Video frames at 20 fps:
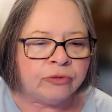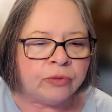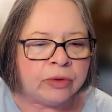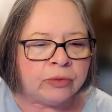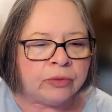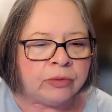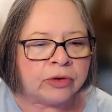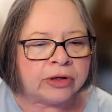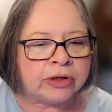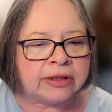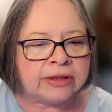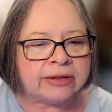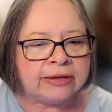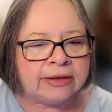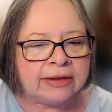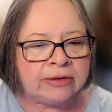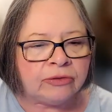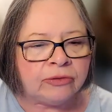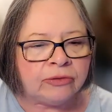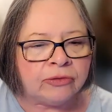we will
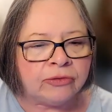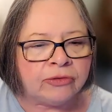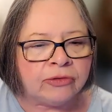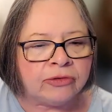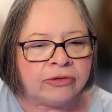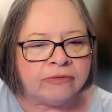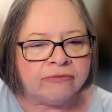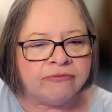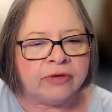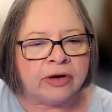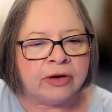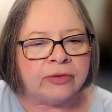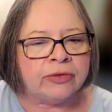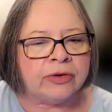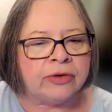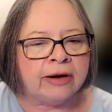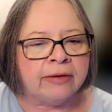continue to devote